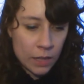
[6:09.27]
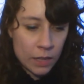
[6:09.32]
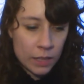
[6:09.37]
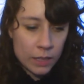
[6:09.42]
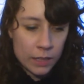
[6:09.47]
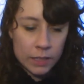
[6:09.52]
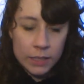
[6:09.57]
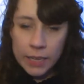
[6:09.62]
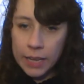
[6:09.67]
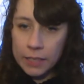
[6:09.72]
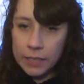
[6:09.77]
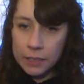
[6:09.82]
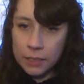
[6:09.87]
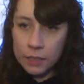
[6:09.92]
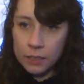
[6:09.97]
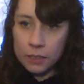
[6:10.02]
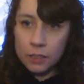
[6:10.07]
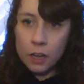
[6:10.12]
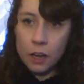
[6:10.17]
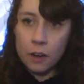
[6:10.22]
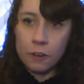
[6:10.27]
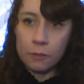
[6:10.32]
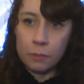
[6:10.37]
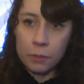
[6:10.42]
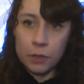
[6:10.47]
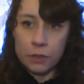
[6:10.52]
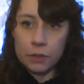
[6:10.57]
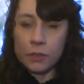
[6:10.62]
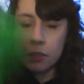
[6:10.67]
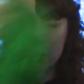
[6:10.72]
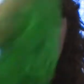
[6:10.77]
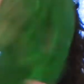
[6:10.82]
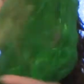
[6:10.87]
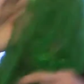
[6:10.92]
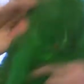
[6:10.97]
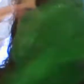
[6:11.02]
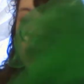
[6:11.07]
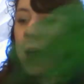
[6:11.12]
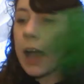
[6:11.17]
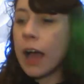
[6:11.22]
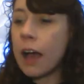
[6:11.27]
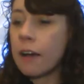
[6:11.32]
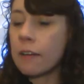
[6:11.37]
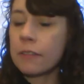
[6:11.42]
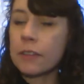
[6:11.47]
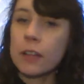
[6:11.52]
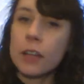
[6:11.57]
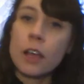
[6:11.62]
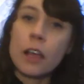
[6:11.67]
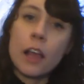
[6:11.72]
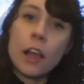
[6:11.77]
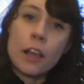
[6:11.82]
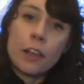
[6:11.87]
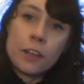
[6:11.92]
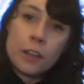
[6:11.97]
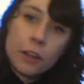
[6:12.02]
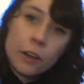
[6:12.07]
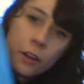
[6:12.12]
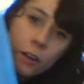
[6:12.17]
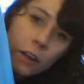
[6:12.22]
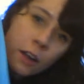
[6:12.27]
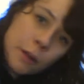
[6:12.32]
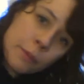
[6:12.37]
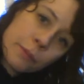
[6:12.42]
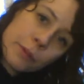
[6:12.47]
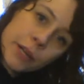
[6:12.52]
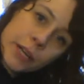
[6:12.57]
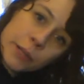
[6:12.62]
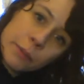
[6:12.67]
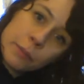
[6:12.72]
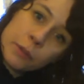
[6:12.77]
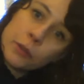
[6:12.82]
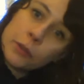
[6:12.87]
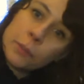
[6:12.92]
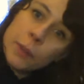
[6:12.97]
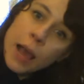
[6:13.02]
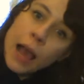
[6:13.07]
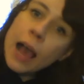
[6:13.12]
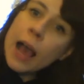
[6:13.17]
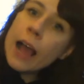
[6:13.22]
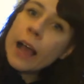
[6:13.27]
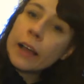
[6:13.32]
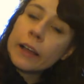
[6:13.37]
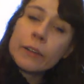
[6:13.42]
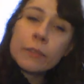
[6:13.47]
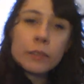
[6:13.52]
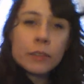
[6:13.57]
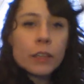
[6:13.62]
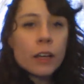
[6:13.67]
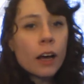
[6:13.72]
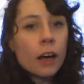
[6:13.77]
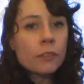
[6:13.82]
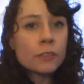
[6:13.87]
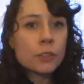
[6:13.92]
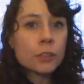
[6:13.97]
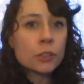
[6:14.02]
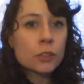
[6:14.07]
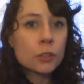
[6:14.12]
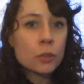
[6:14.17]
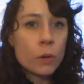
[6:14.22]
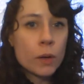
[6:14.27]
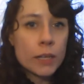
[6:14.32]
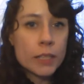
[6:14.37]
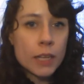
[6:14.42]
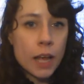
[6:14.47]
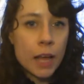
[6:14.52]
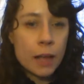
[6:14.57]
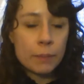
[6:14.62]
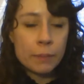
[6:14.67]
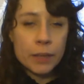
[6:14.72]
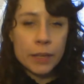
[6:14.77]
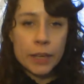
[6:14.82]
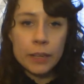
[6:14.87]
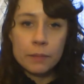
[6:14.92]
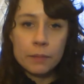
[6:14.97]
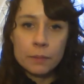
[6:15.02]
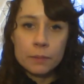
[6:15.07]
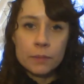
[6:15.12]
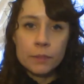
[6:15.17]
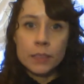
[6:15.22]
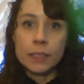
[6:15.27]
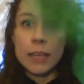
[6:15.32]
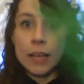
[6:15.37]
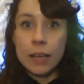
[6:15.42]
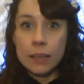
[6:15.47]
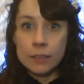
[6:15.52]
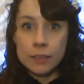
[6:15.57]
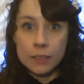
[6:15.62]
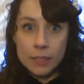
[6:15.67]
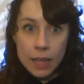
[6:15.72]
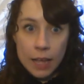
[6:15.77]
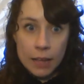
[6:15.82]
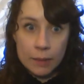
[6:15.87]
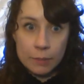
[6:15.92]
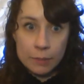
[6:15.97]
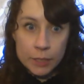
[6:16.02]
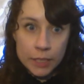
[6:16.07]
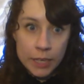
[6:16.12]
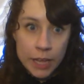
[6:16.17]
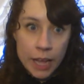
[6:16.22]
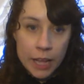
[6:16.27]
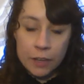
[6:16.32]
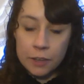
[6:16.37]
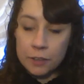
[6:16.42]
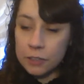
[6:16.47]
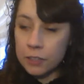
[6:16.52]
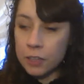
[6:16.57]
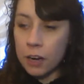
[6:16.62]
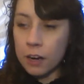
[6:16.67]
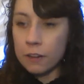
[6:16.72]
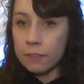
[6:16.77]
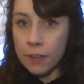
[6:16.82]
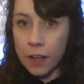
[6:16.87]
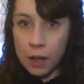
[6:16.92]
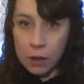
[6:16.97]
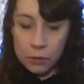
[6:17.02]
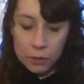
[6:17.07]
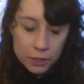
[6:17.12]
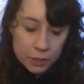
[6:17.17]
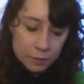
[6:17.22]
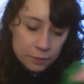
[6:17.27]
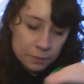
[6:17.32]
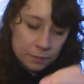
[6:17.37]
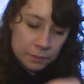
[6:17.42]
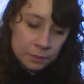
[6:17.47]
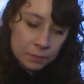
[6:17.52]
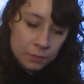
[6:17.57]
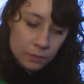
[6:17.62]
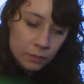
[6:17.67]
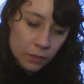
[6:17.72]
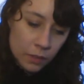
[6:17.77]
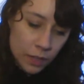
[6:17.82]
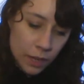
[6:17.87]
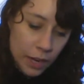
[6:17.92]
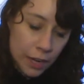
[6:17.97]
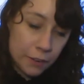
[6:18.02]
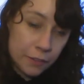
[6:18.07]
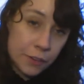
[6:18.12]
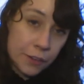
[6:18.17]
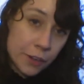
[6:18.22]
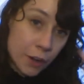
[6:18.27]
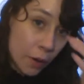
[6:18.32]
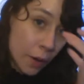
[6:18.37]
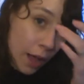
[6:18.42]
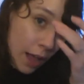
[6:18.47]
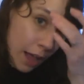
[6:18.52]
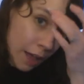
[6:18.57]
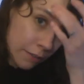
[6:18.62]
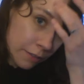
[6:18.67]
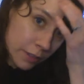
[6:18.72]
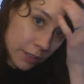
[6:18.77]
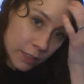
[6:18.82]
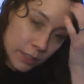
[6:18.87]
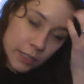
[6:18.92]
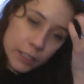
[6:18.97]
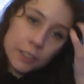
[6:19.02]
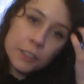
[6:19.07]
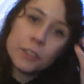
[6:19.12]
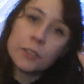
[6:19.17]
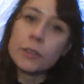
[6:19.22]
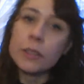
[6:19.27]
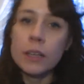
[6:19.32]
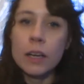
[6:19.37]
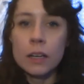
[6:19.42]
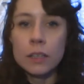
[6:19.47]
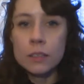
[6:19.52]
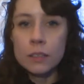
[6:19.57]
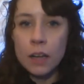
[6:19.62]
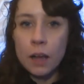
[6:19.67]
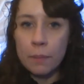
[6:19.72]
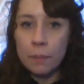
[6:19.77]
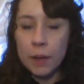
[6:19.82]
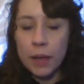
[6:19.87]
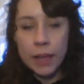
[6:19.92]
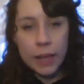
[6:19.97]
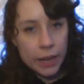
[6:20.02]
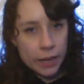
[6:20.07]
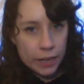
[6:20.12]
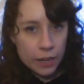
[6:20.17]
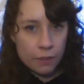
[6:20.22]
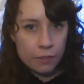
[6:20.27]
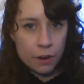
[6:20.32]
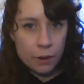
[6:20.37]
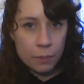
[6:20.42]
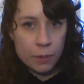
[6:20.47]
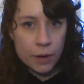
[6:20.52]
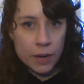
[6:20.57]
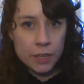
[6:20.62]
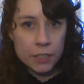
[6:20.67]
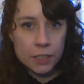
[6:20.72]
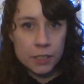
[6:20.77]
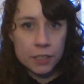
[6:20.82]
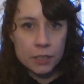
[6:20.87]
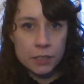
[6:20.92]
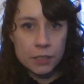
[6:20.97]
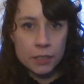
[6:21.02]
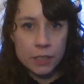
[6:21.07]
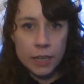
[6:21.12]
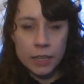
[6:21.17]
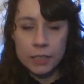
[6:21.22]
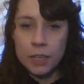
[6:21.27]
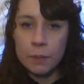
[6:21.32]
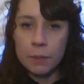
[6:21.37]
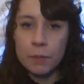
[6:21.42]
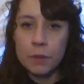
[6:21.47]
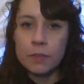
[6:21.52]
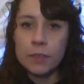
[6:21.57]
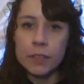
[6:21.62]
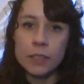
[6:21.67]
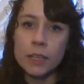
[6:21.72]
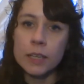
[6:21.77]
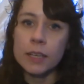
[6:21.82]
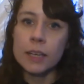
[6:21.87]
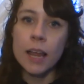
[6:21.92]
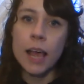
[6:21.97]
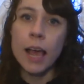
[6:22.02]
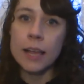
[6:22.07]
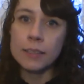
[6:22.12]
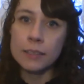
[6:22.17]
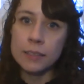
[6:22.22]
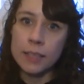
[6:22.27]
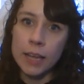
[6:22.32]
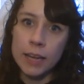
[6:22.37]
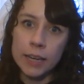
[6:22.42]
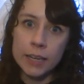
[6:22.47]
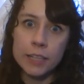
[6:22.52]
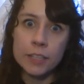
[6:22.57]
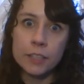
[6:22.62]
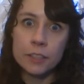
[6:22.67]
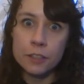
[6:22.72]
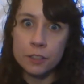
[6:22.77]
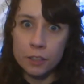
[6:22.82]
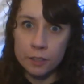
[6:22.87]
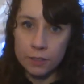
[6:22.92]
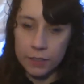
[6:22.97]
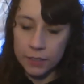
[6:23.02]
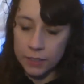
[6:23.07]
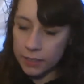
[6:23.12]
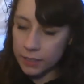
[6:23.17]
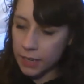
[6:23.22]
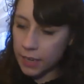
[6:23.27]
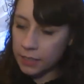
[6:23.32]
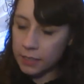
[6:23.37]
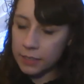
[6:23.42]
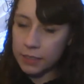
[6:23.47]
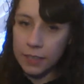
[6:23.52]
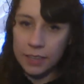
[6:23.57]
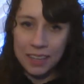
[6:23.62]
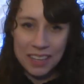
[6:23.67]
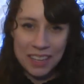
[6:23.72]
the dancing scarf blues. So if you have your pretty blue bag of your Storytime kit. Now's the time to get your scarf out. And if you don't have one of these, you can stop by any of our branches next time you visit and ask at any service desk.